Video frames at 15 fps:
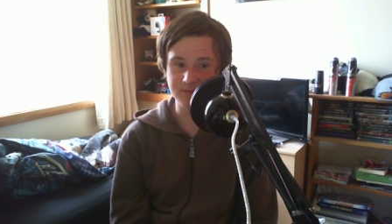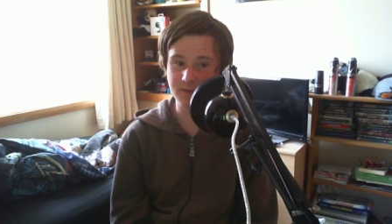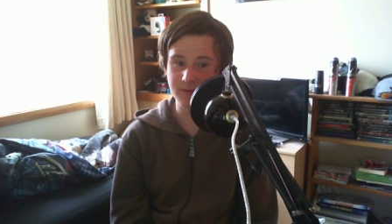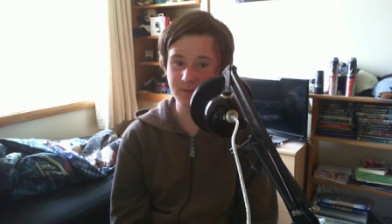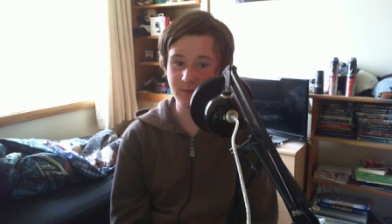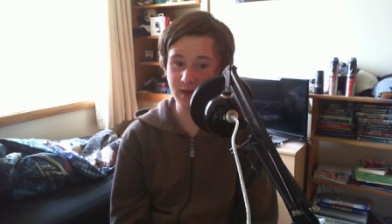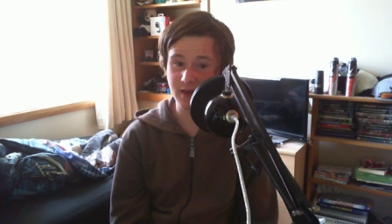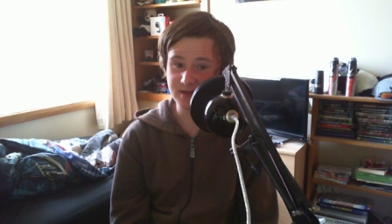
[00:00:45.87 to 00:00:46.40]

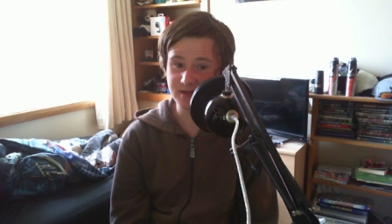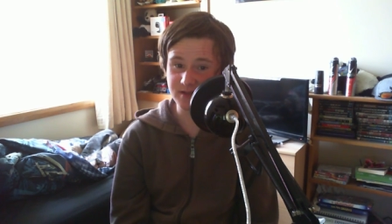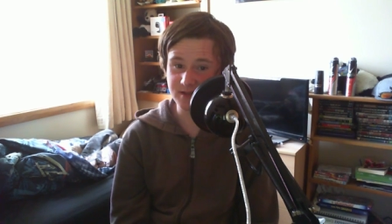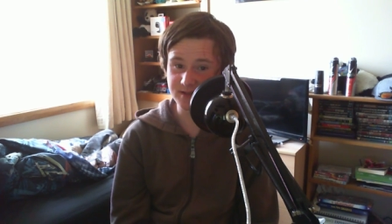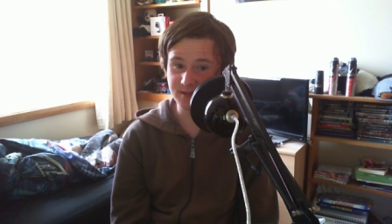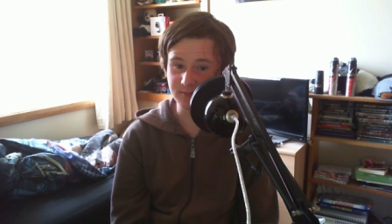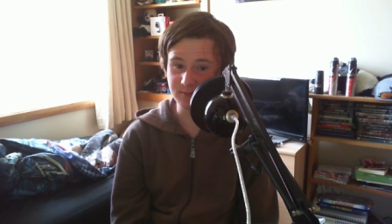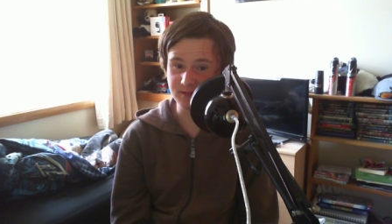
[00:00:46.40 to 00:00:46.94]
Maybe even cash in at
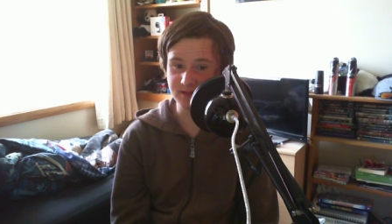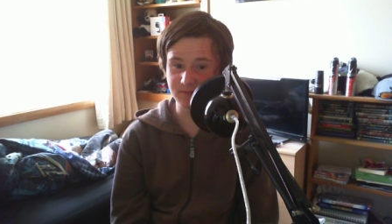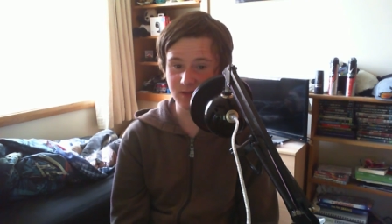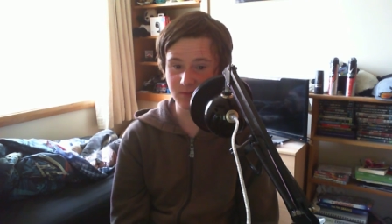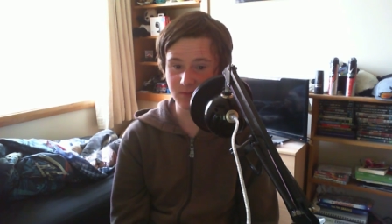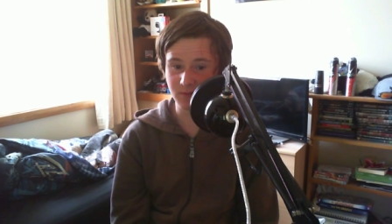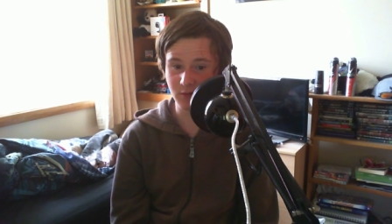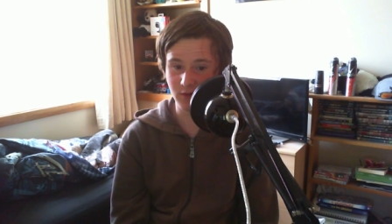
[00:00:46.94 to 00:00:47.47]
SummerSlam.
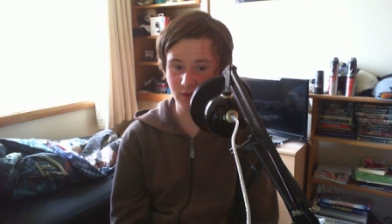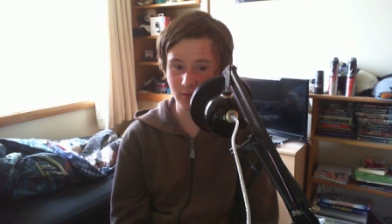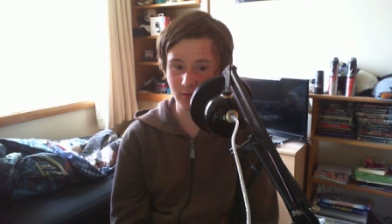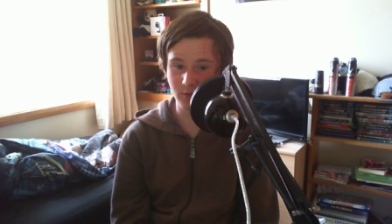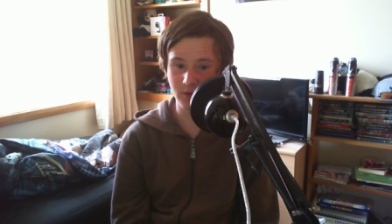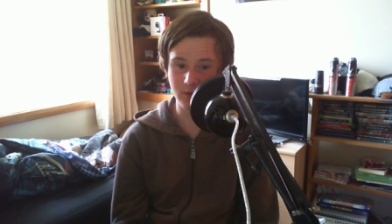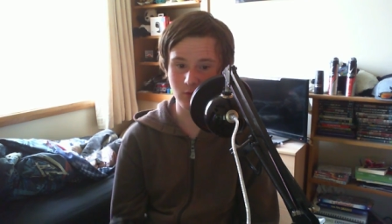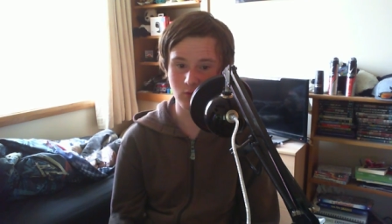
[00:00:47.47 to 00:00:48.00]
That'd be really,
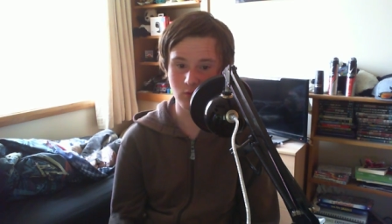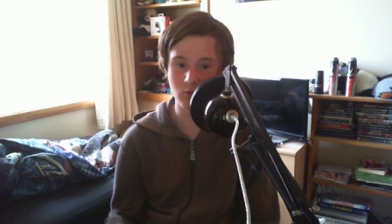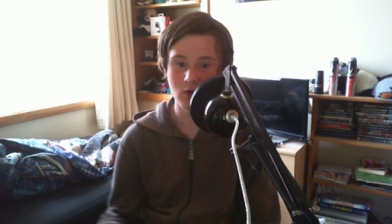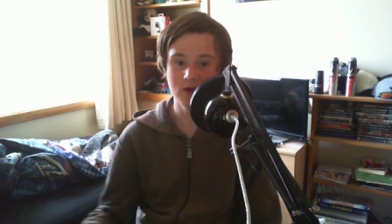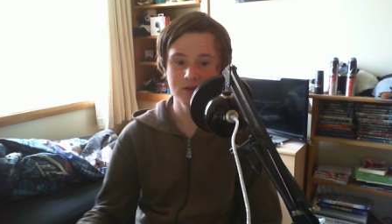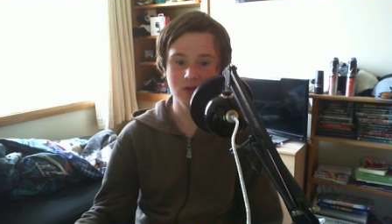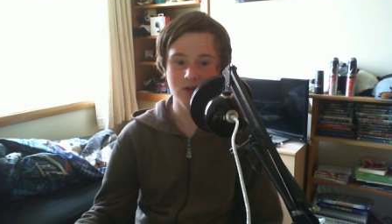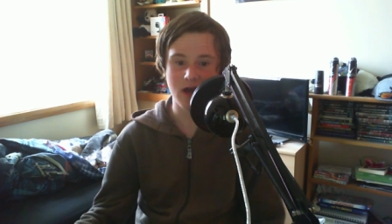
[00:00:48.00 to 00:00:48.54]
really cool.
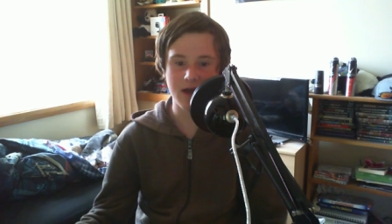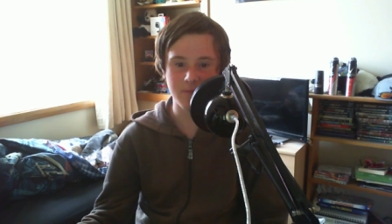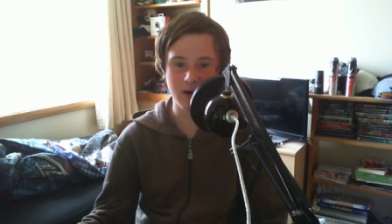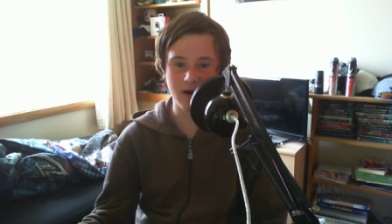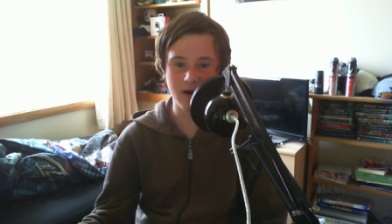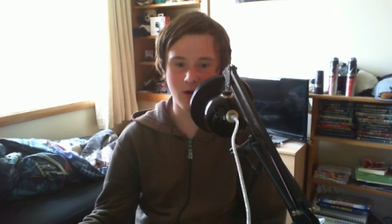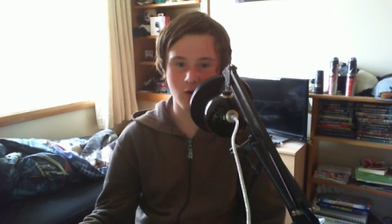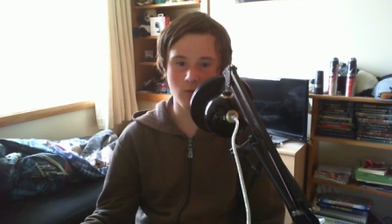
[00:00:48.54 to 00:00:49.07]
So I have
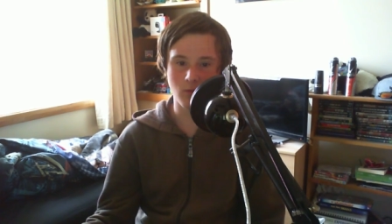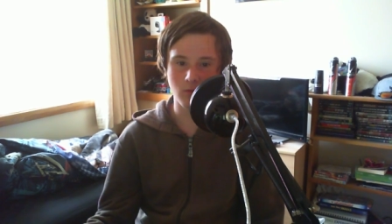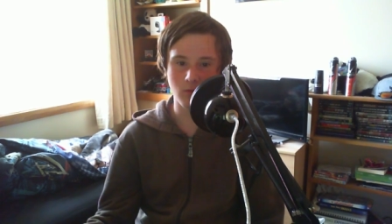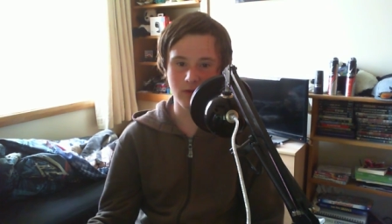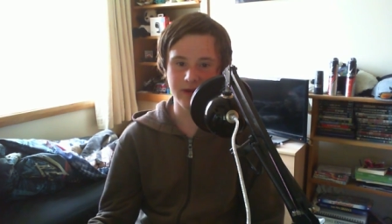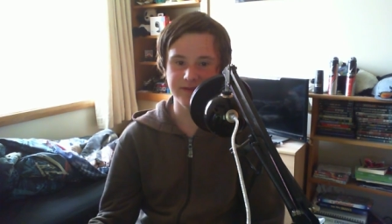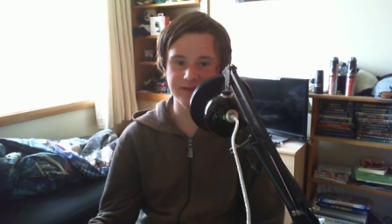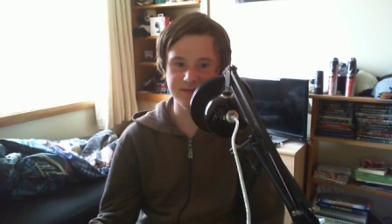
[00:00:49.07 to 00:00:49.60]
Baron Corbin
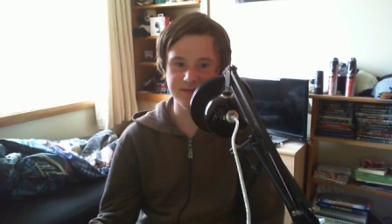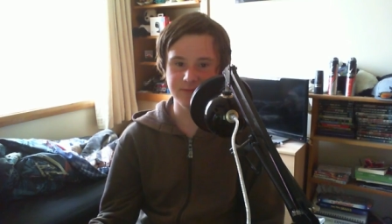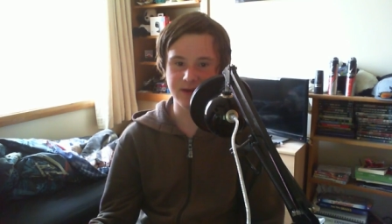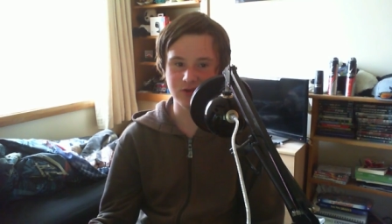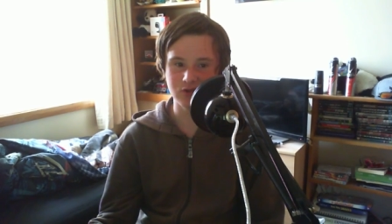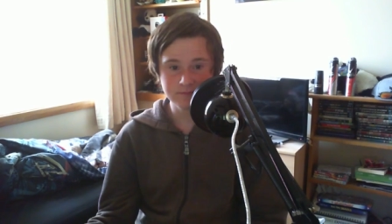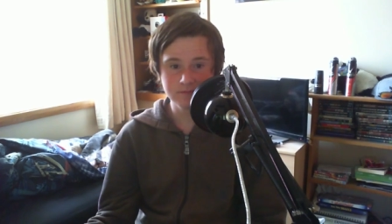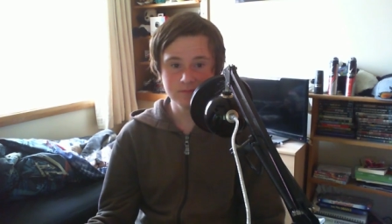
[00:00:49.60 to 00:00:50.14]
winning this
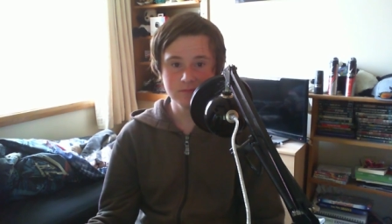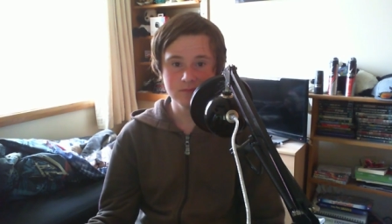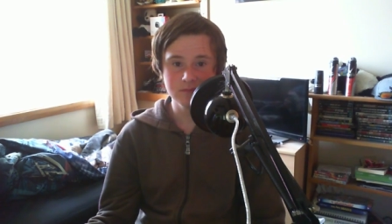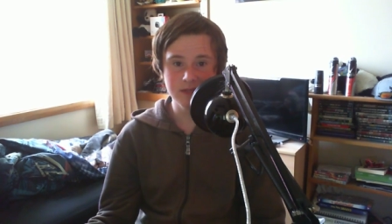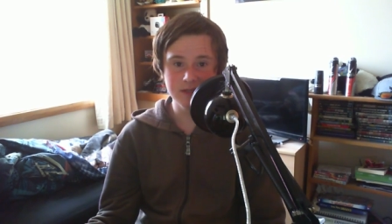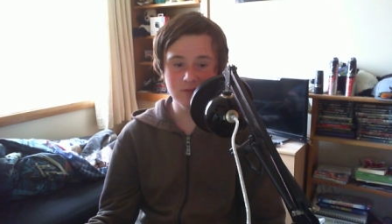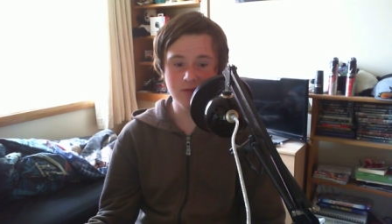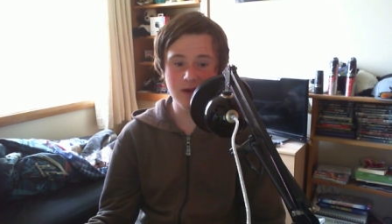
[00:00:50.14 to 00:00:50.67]
match.
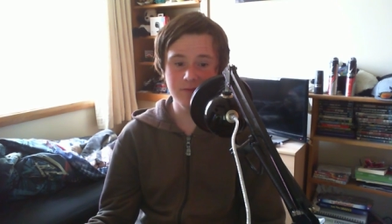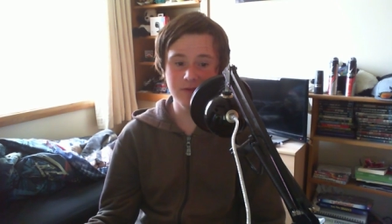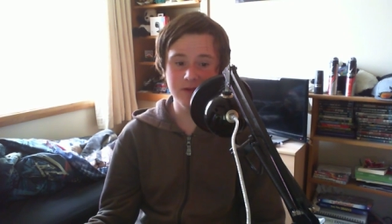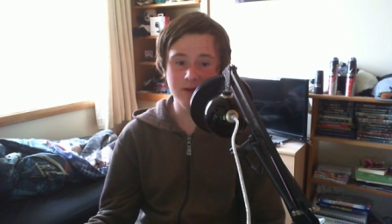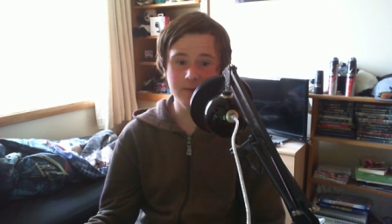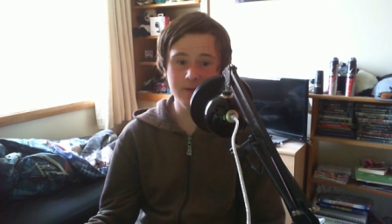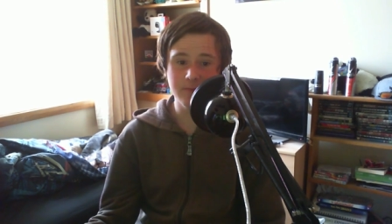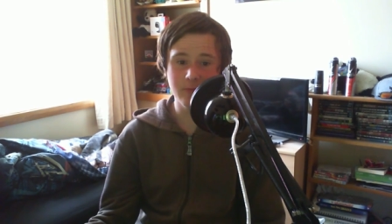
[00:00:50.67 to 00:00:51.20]
Next, we have the
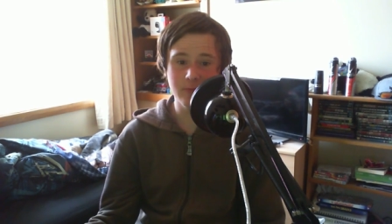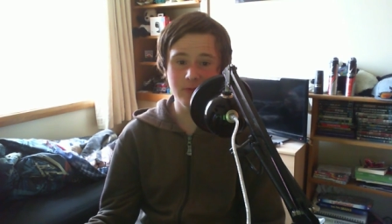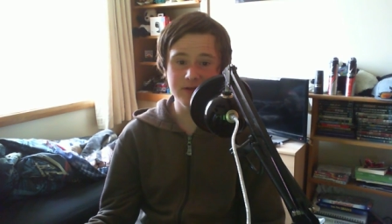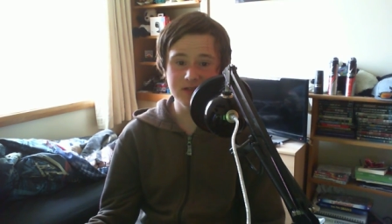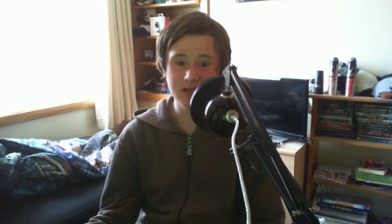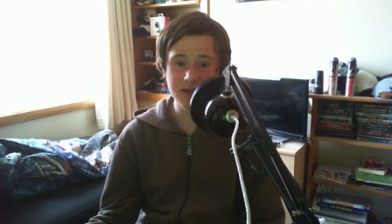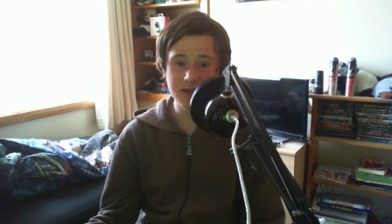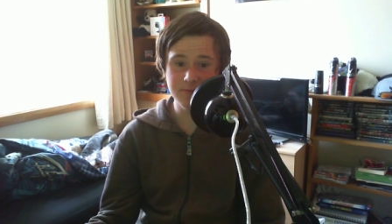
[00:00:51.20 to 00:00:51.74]
WWE
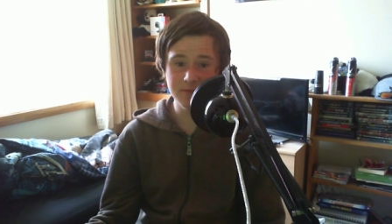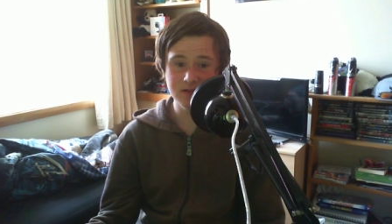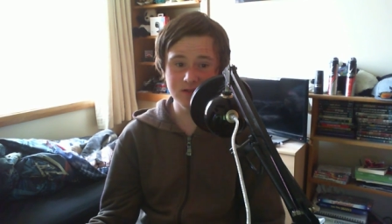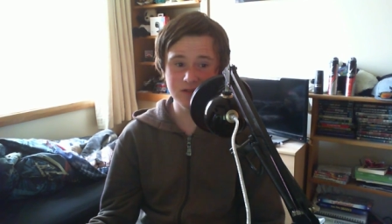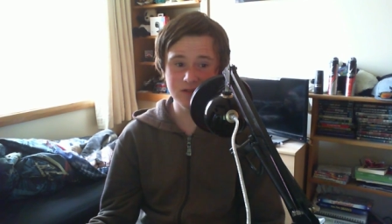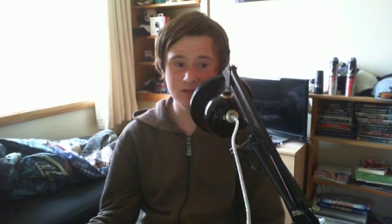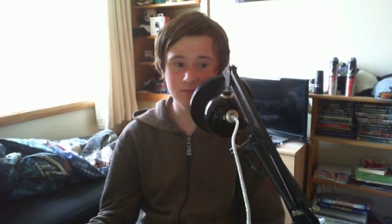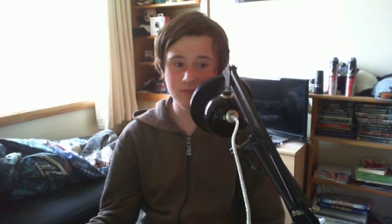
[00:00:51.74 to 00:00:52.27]

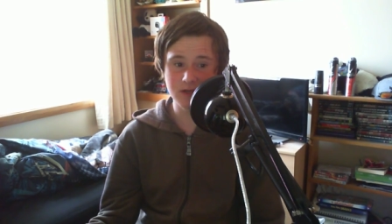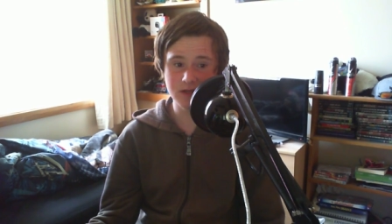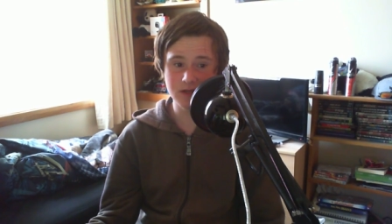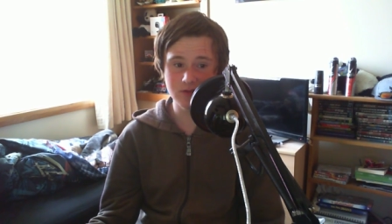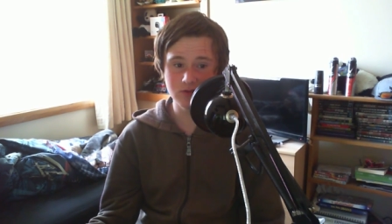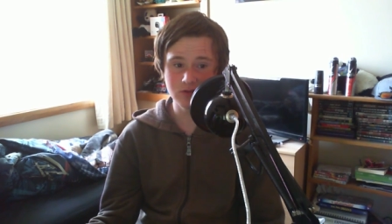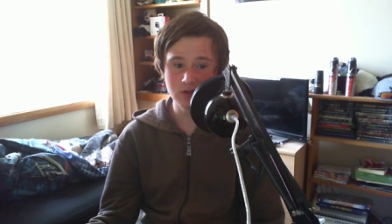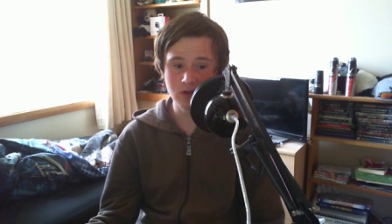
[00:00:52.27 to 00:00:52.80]
Championship
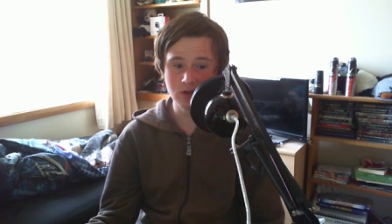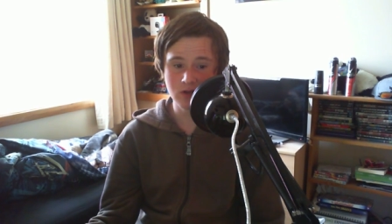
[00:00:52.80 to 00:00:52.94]
match.